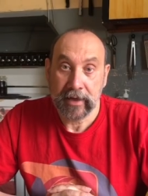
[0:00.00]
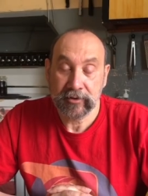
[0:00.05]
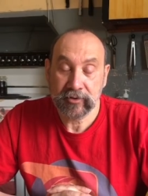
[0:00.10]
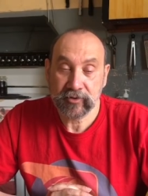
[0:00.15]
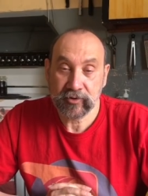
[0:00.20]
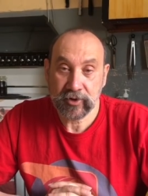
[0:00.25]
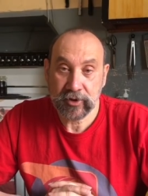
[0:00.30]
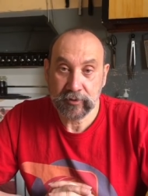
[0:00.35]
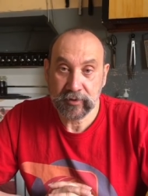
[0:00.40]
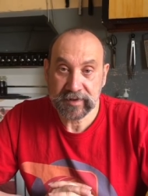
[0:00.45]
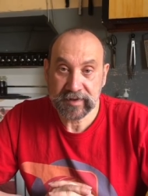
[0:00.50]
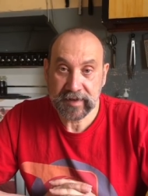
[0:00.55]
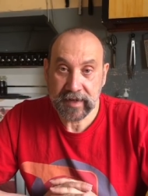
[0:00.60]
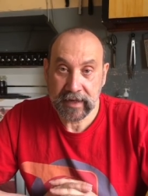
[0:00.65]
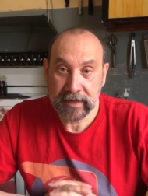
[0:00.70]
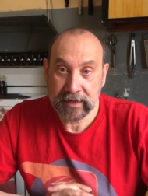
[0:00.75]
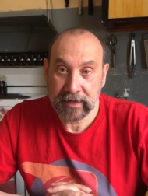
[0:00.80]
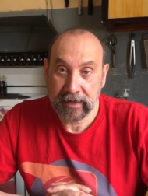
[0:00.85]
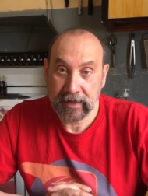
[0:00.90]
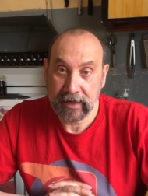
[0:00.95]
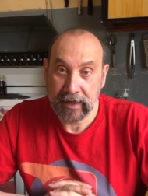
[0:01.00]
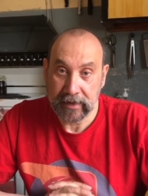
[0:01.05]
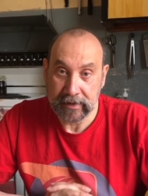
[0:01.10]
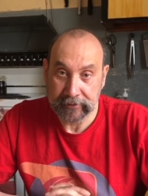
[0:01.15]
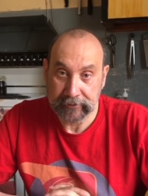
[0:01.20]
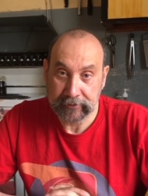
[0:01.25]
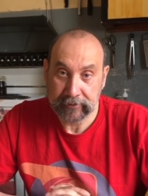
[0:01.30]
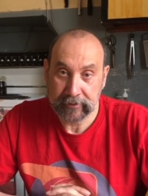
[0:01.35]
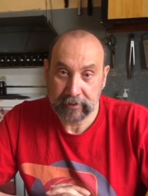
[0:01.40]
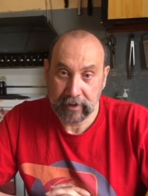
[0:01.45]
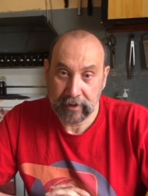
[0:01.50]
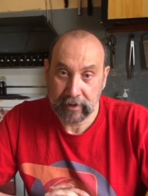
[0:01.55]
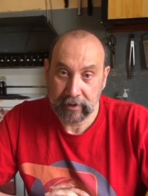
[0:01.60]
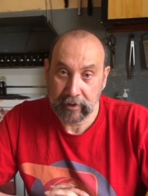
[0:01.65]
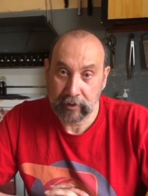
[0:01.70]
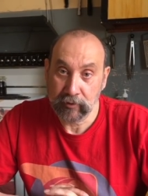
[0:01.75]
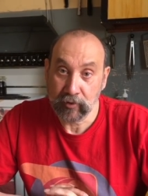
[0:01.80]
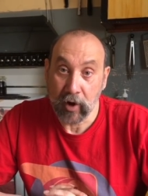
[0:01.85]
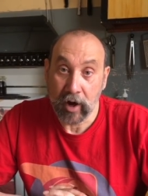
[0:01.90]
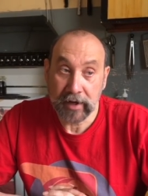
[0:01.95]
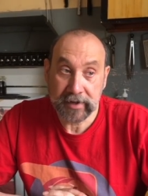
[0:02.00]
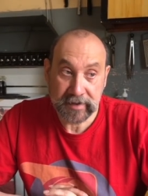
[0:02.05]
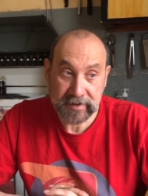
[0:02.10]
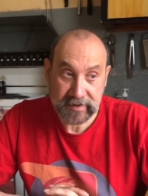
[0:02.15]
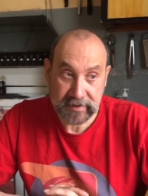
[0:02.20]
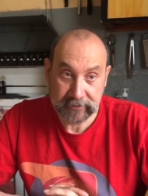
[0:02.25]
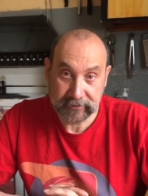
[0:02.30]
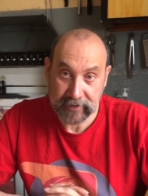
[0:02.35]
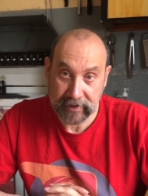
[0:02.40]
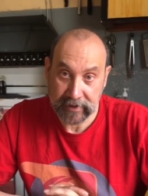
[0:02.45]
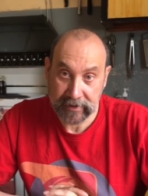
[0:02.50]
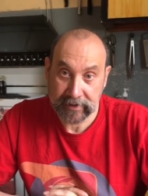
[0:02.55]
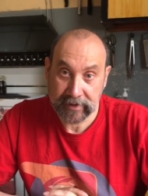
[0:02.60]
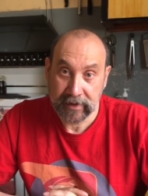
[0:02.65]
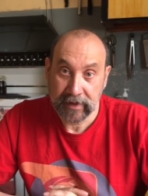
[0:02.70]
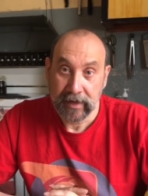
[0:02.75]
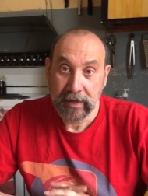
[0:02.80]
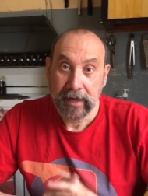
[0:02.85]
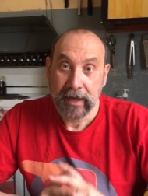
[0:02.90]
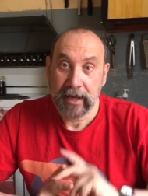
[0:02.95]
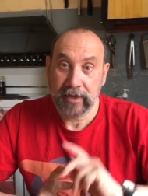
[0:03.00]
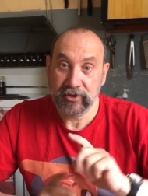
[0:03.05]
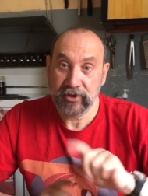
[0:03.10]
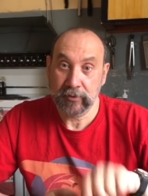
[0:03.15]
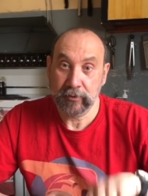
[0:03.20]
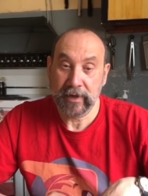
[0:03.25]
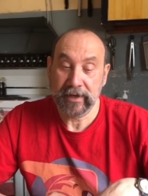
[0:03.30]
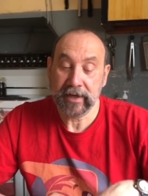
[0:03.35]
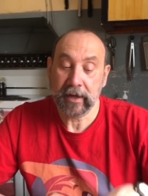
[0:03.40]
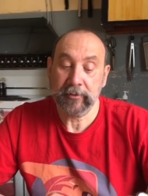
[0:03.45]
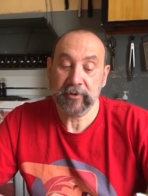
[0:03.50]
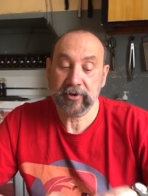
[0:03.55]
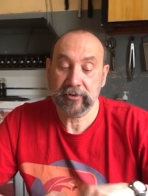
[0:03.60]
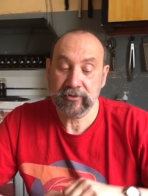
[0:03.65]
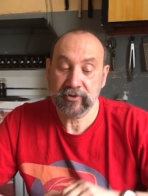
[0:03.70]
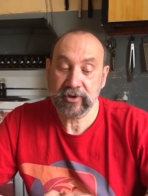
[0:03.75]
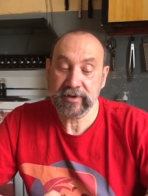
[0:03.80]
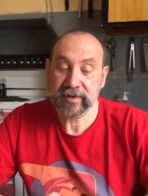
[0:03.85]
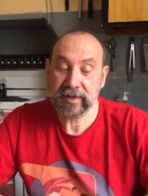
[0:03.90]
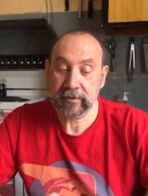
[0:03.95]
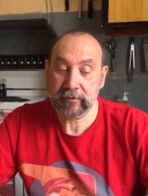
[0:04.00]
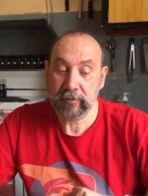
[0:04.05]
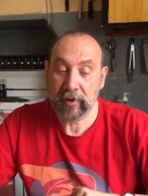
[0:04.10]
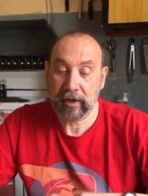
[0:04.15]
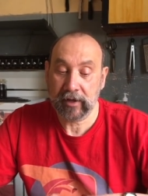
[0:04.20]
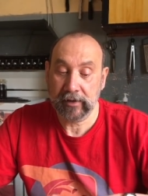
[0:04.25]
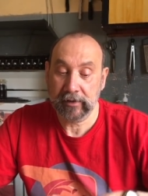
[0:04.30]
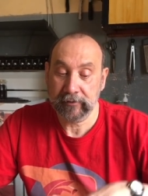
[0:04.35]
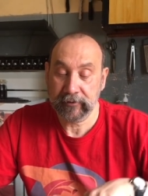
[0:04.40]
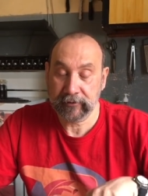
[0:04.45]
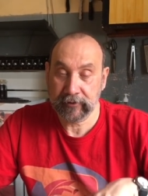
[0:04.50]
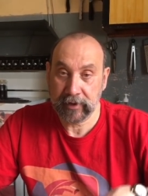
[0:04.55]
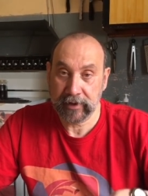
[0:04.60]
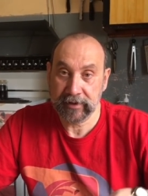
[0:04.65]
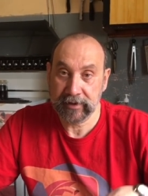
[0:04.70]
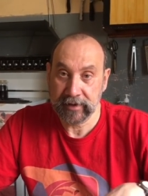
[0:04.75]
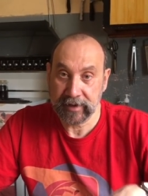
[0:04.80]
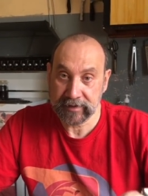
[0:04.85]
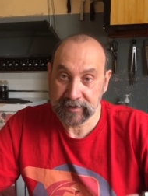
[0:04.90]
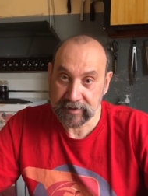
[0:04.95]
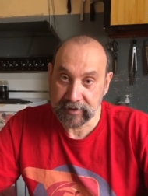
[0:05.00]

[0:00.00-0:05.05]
And she was at a writer's event, and she went up to her and she said, "My friend Nick